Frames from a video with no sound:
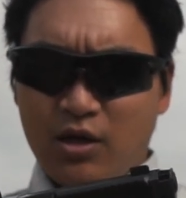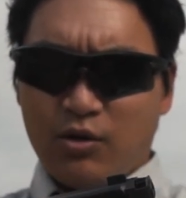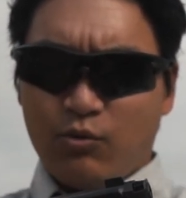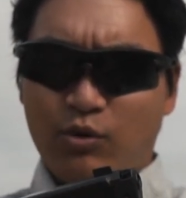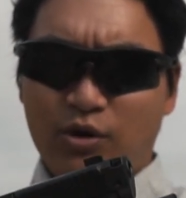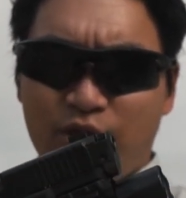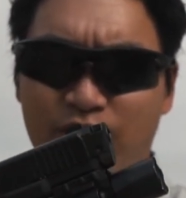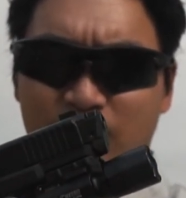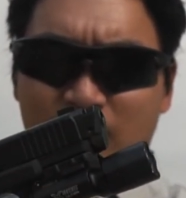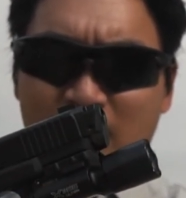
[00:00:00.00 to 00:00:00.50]

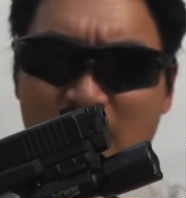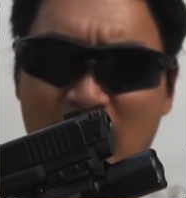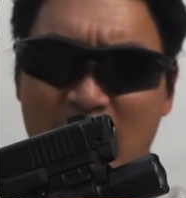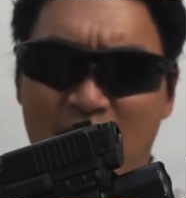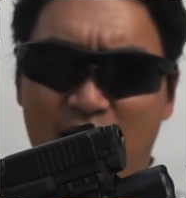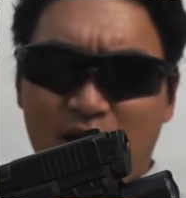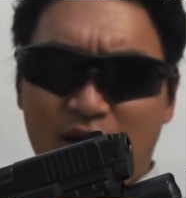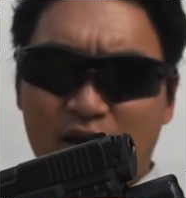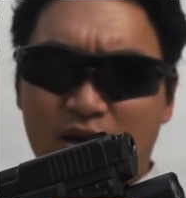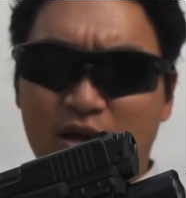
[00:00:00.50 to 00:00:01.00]
With the
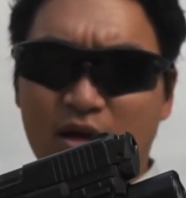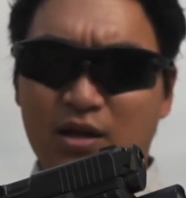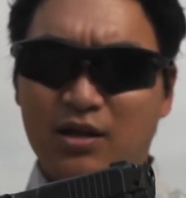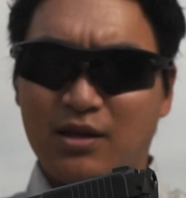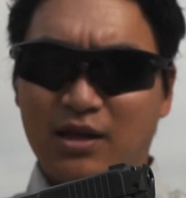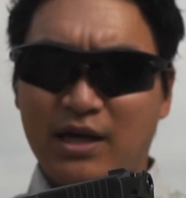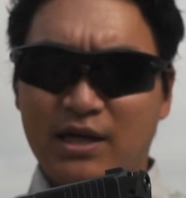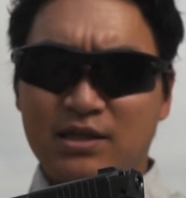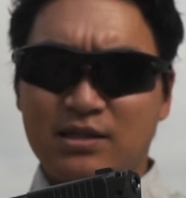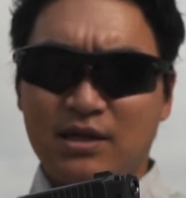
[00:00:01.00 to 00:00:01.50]
added
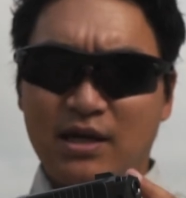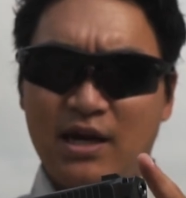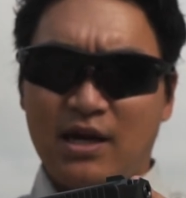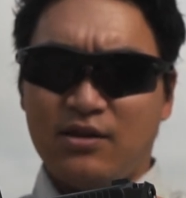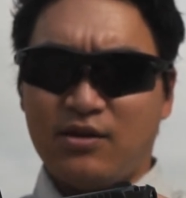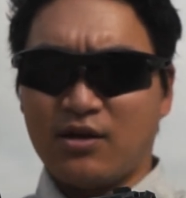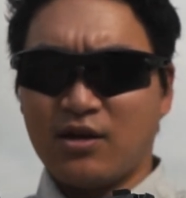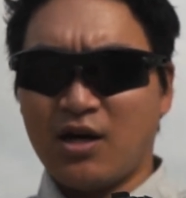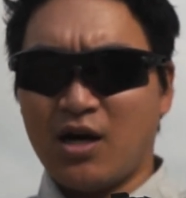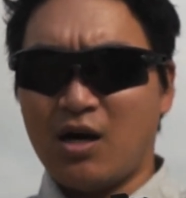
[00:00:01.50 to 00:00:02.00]
light and
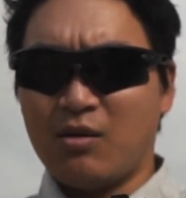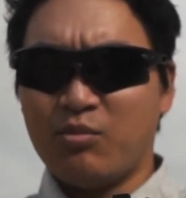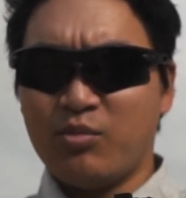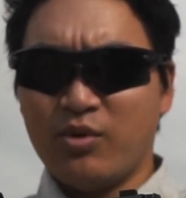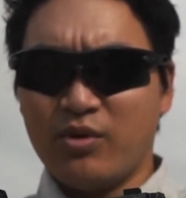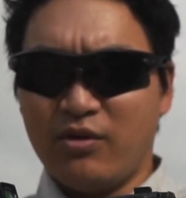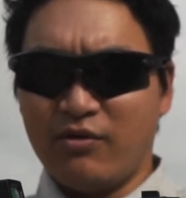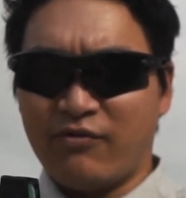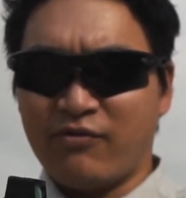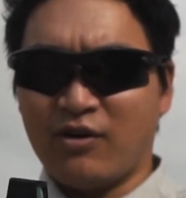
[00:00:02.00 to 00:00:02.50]
the
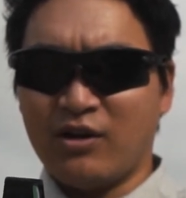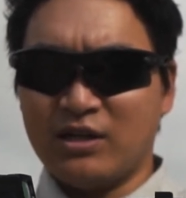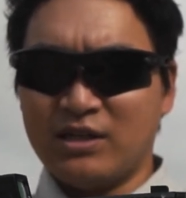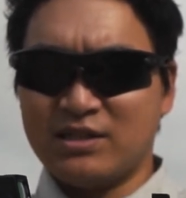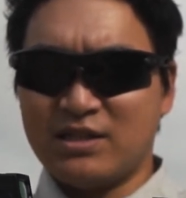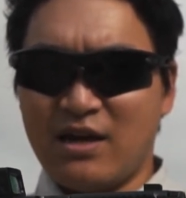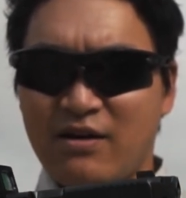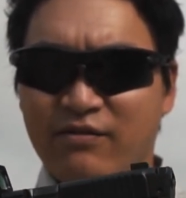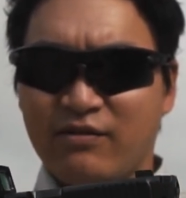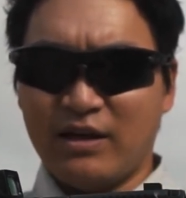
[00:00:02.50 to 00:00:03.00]
comp, the front is
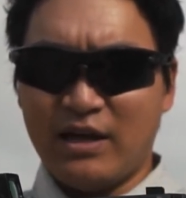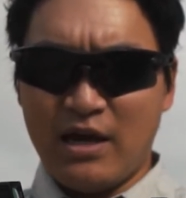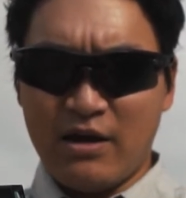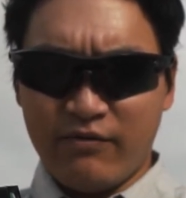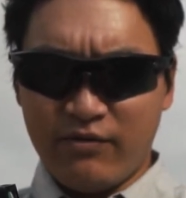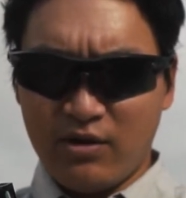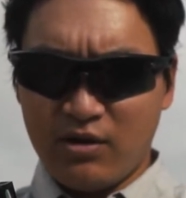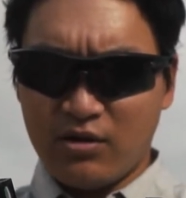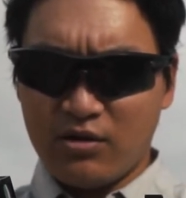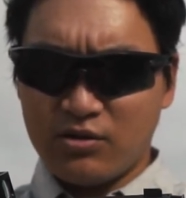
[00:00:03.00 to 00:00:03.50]
definitely
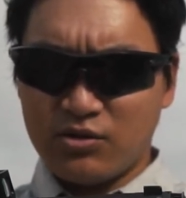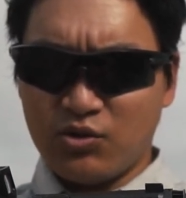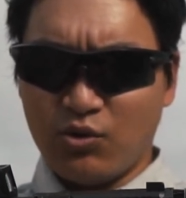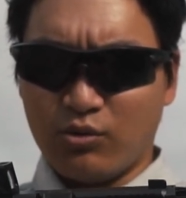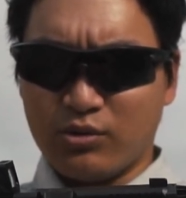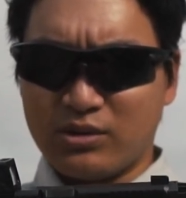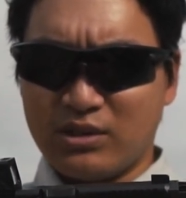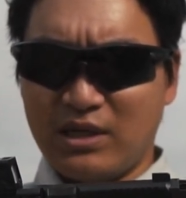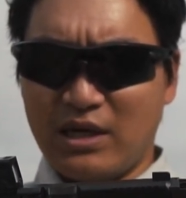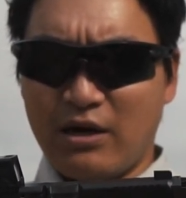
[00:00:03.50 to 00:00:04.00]
heavier, so
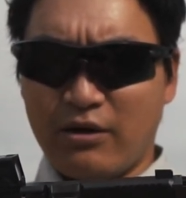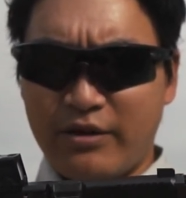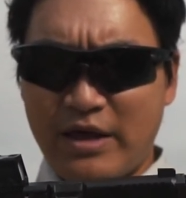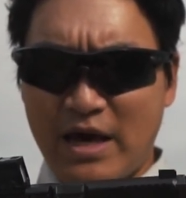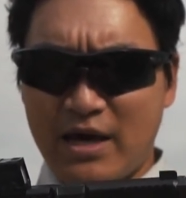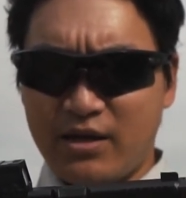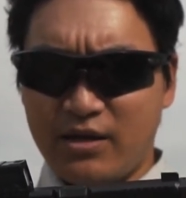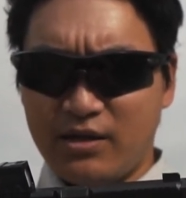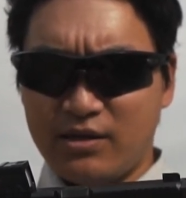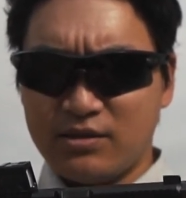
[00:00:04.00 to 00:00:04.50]
we'll see how
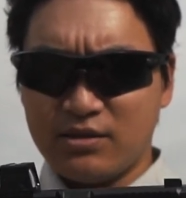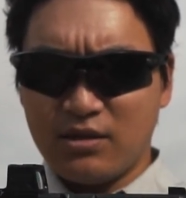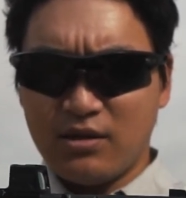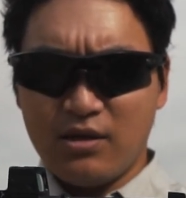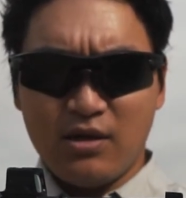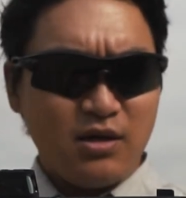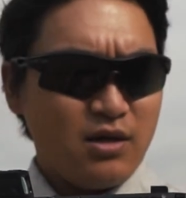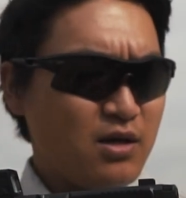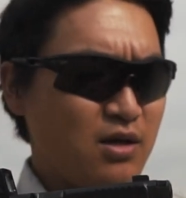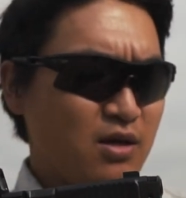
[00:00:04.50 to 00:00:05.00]
that is.
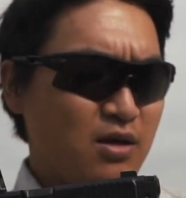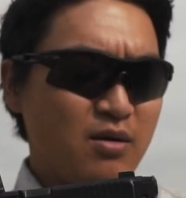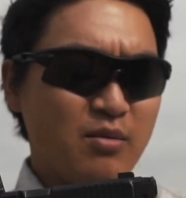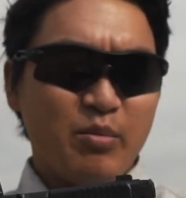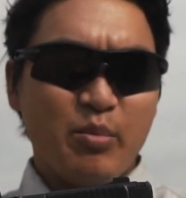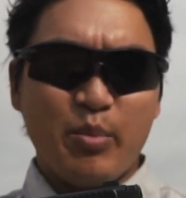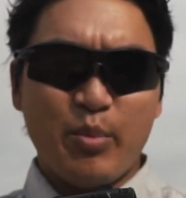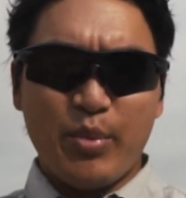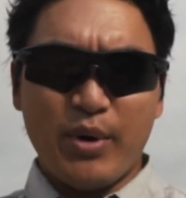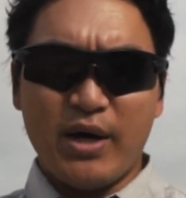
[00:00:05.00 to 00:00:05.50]

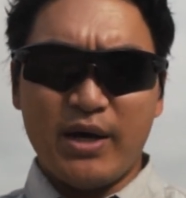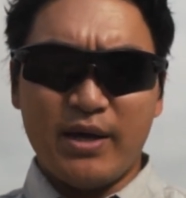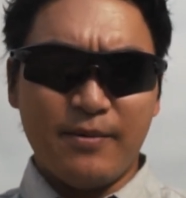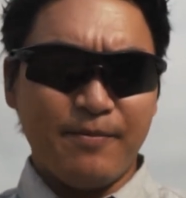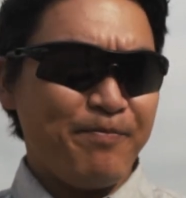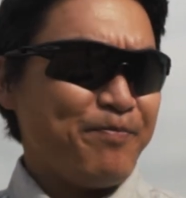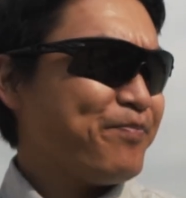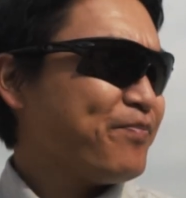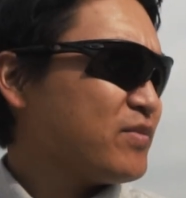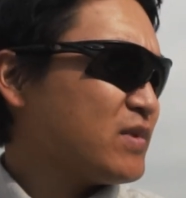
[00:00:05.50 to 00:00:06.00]
But
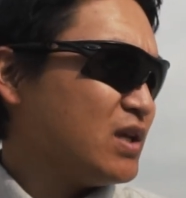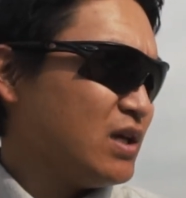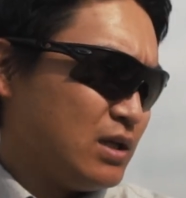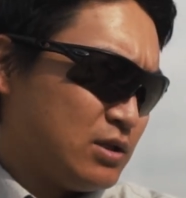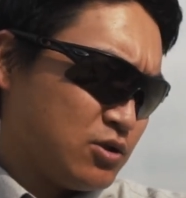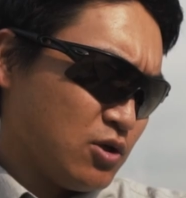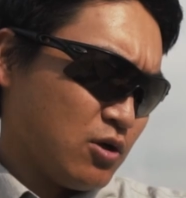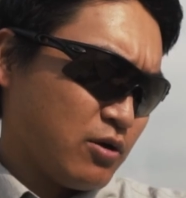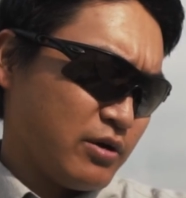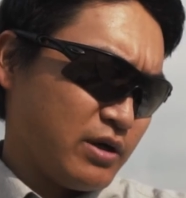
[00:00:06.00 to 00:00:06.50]

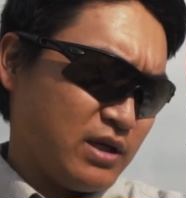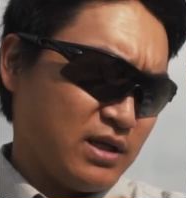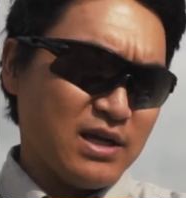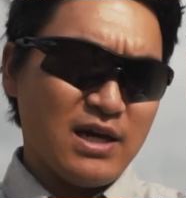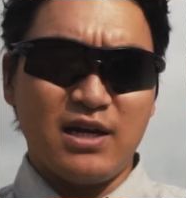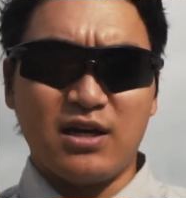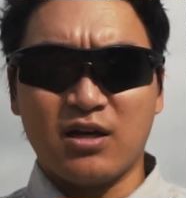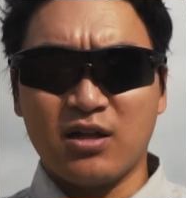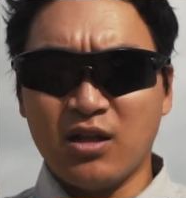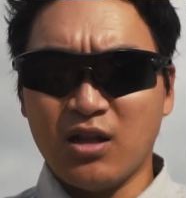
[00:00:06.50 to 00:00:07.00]
it's already
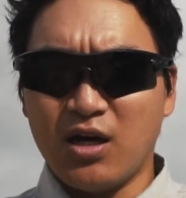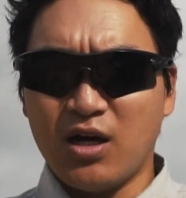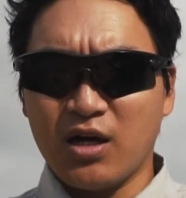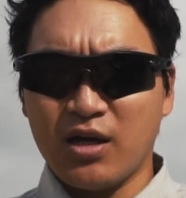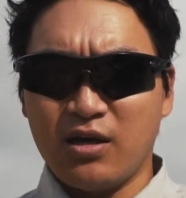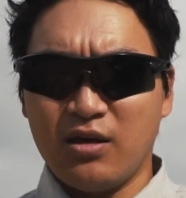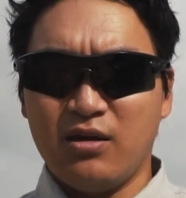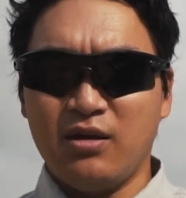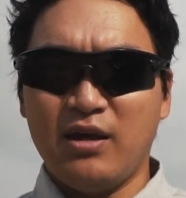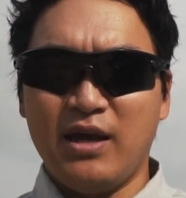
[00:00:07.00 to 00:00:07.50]
9
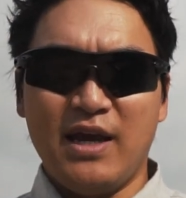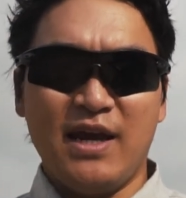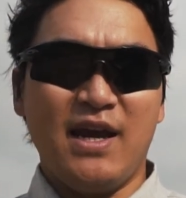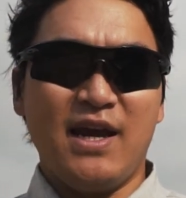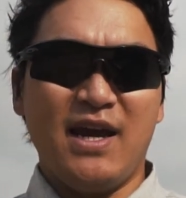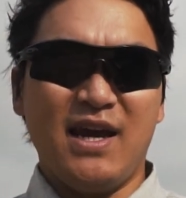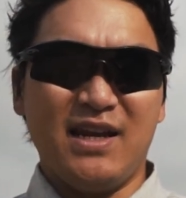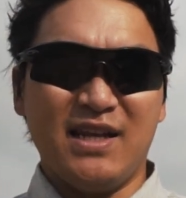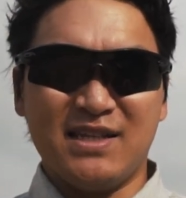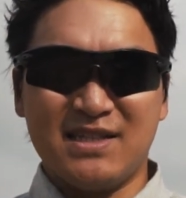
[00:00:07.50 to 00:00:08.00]
o'clock
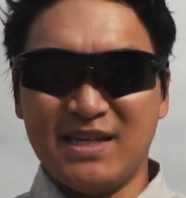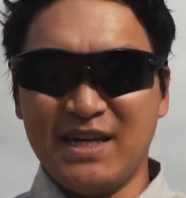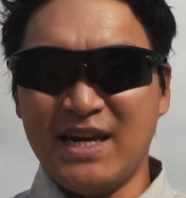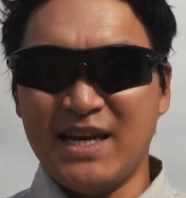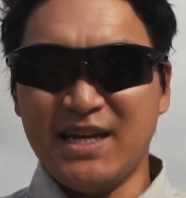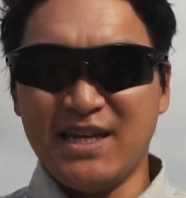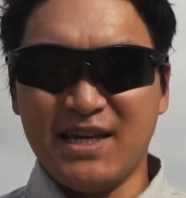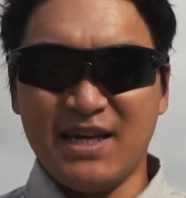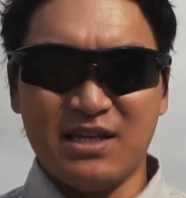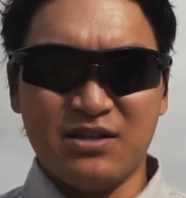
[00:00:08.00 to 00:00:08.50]
and it's
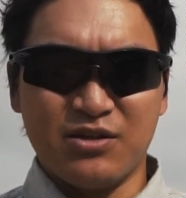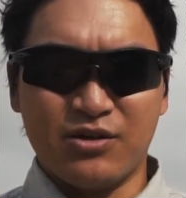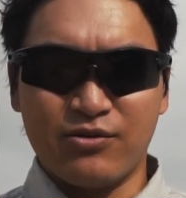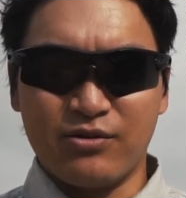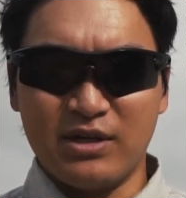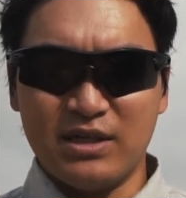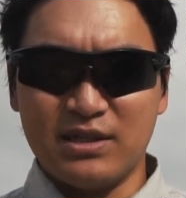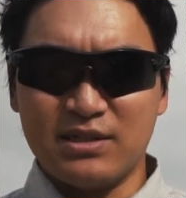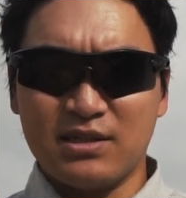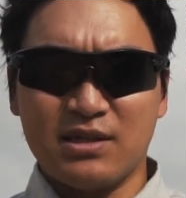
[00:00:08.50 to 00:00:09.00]
88
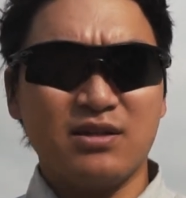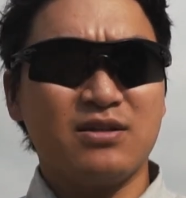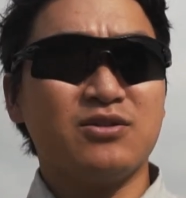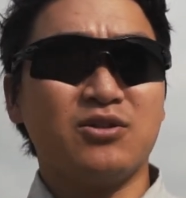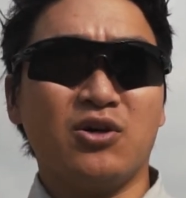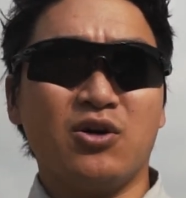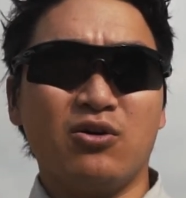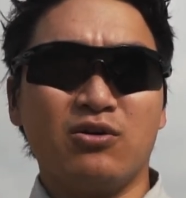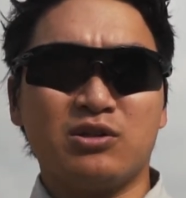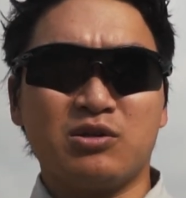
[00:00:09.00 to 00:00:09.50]
degrees,
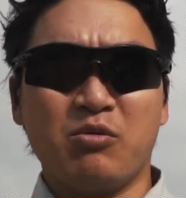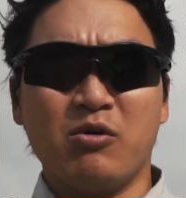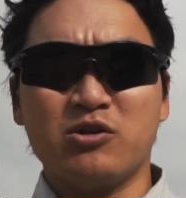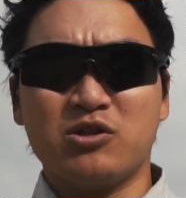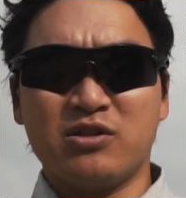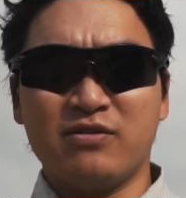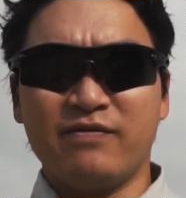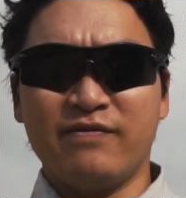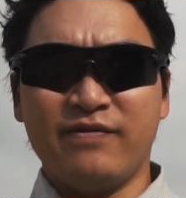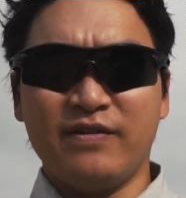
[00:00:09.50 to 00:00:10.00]
so it's
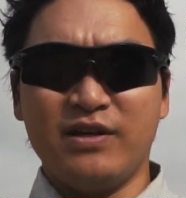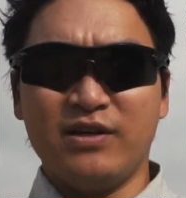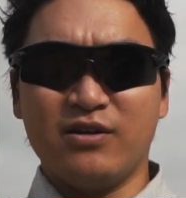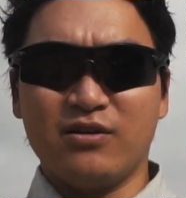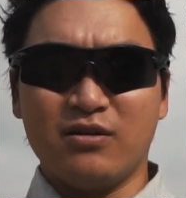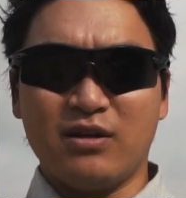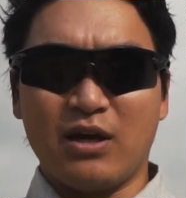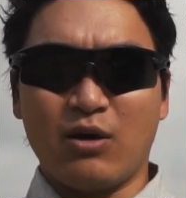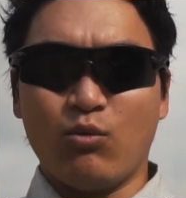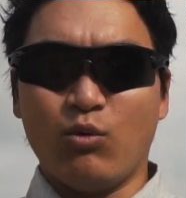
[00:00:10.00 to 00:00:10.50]
supposed to feel
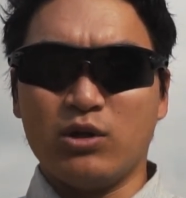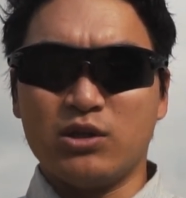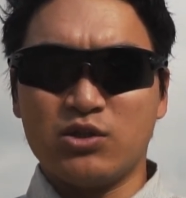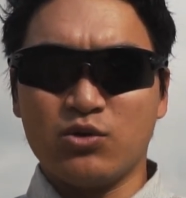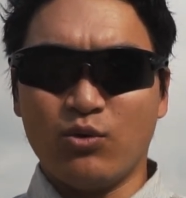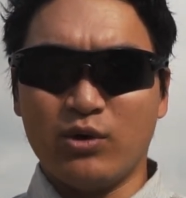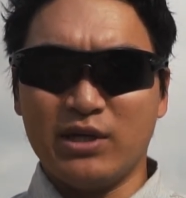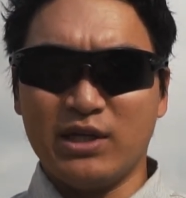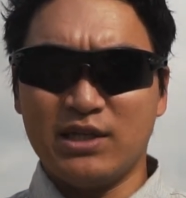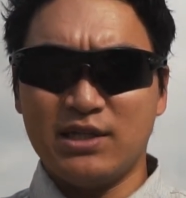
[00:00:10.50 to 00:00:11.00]
like
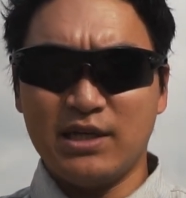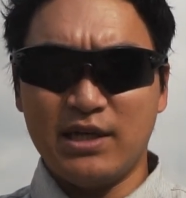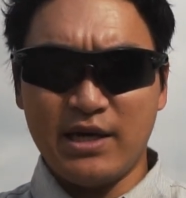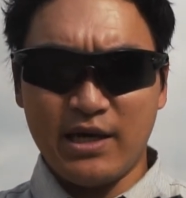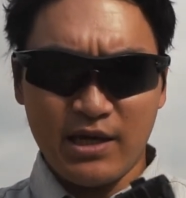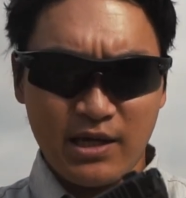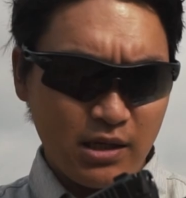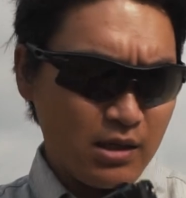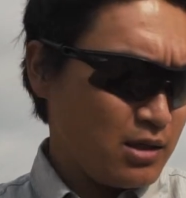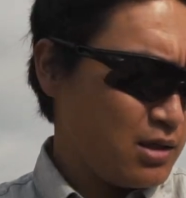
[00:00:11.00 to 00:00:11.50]
120
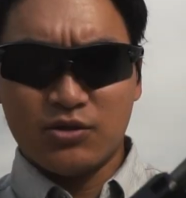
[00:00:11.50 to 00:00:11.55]
today.